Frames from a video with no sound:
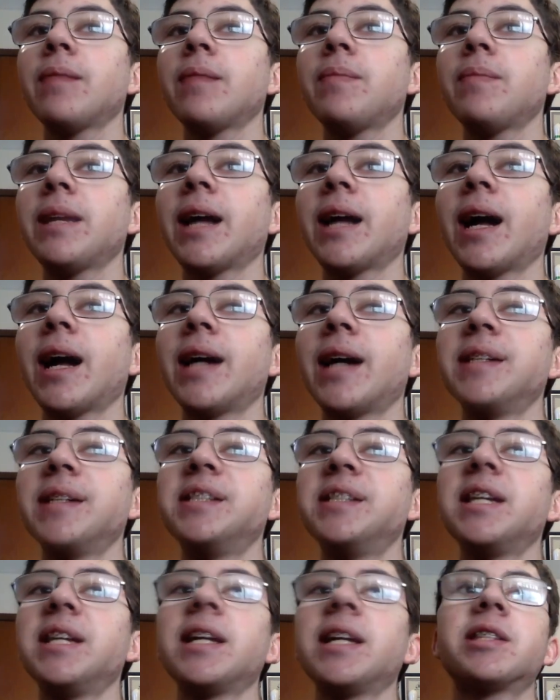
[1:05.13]

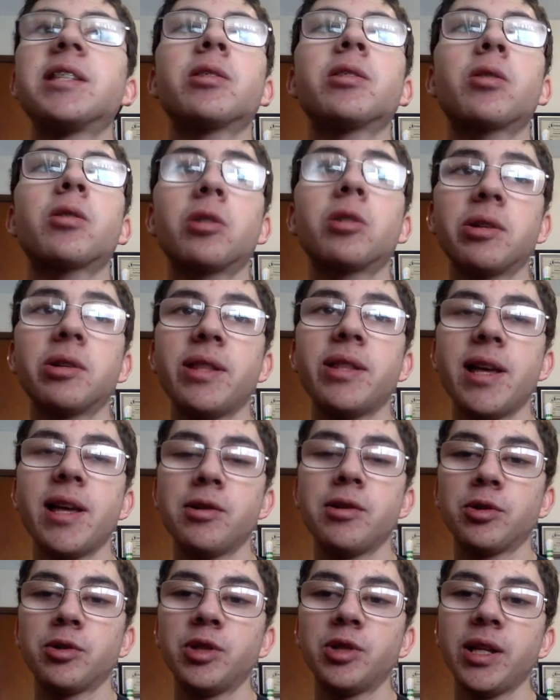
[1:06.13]
because it's earth
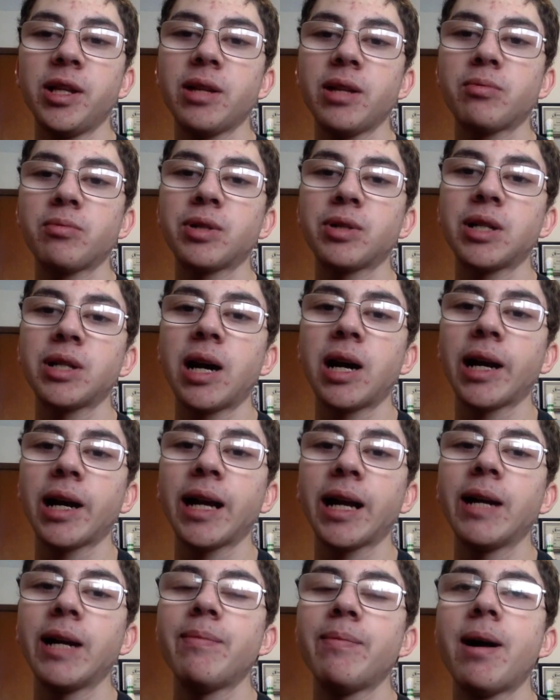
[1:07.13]
energy that we're
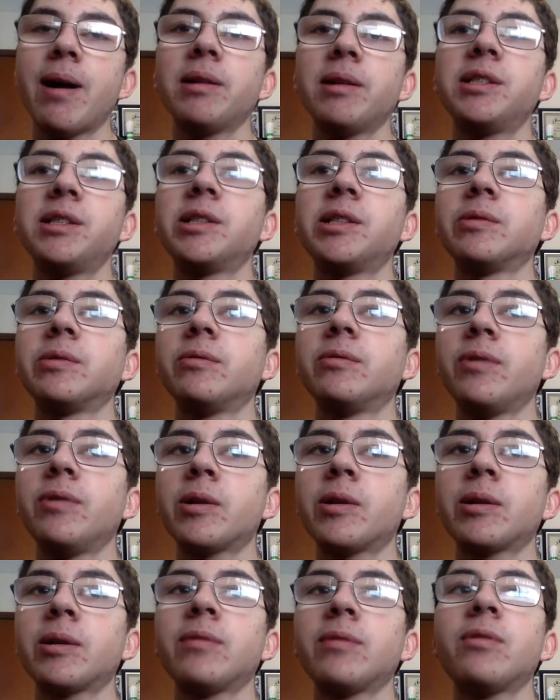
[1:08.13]
talking about. So,
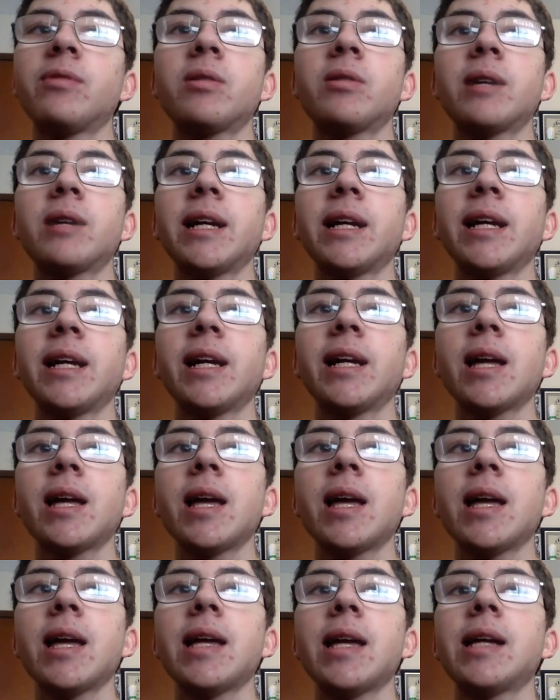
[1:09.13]
very, very
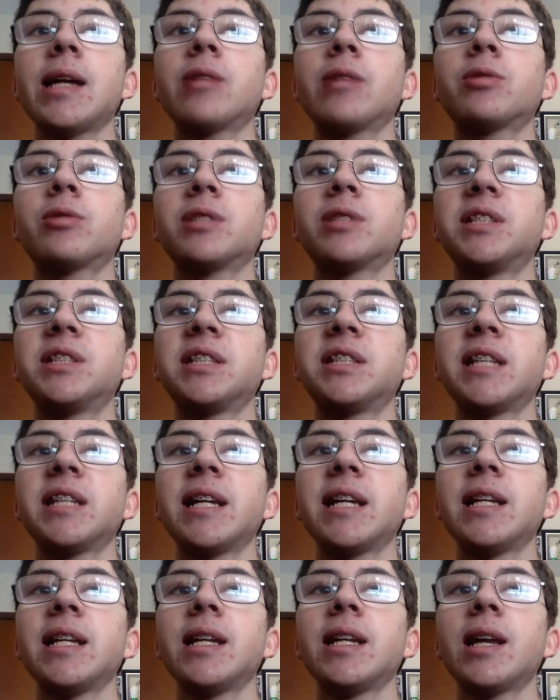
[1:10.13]

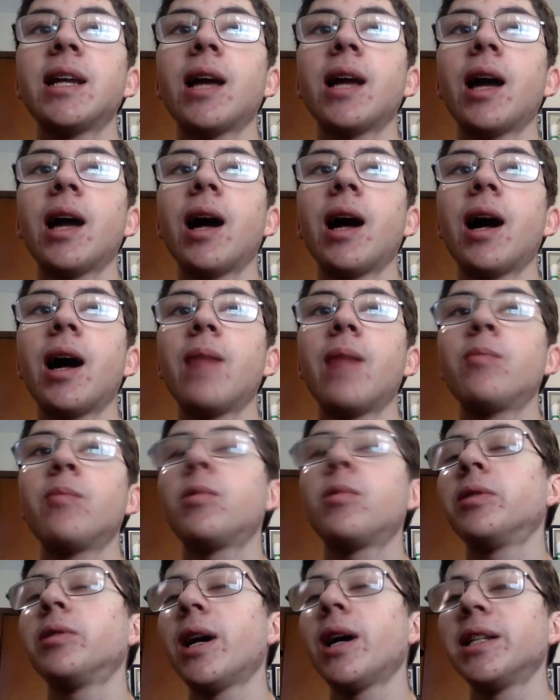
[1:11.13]
interested. Um,
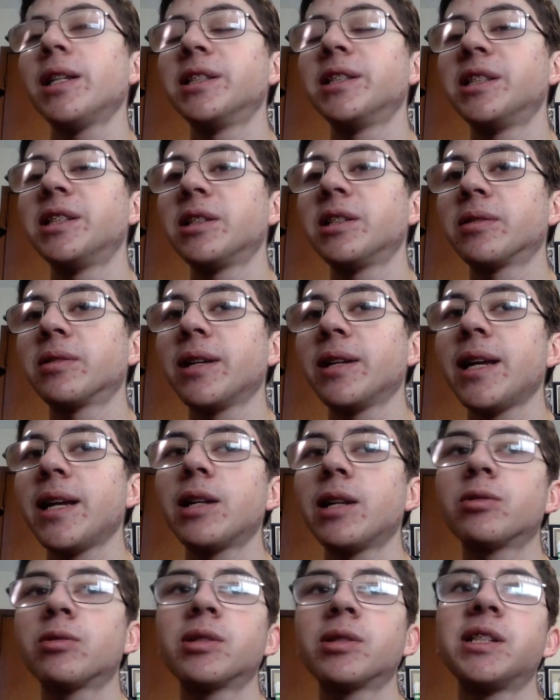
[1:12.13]
well, not necessarily
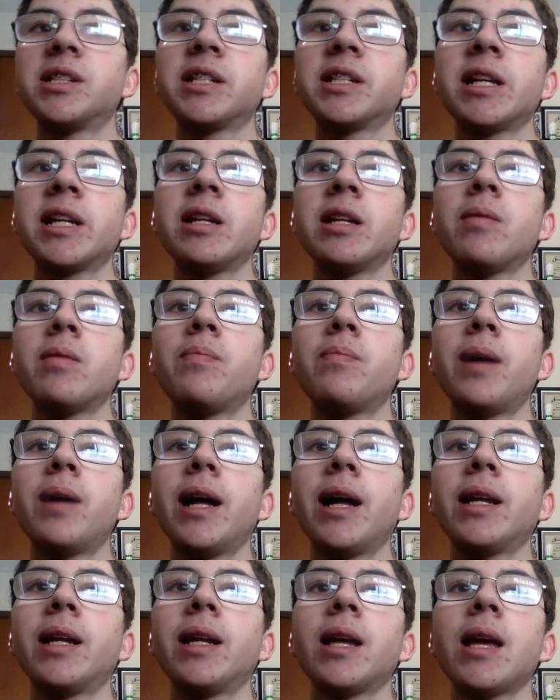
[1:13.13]
interested,
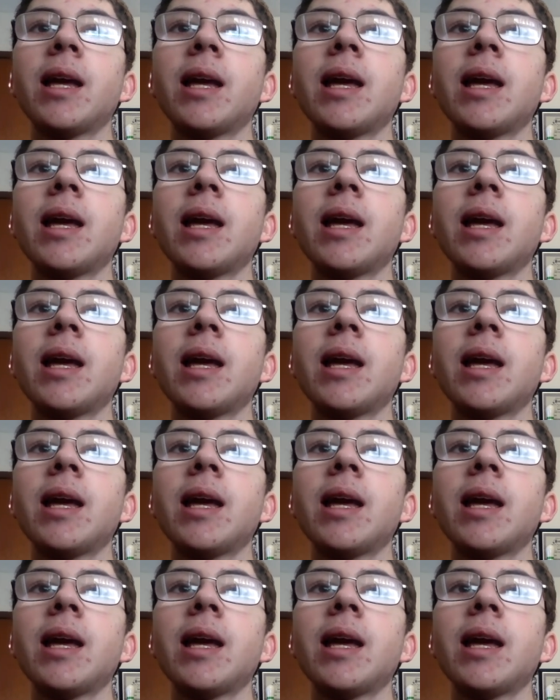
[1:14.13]
but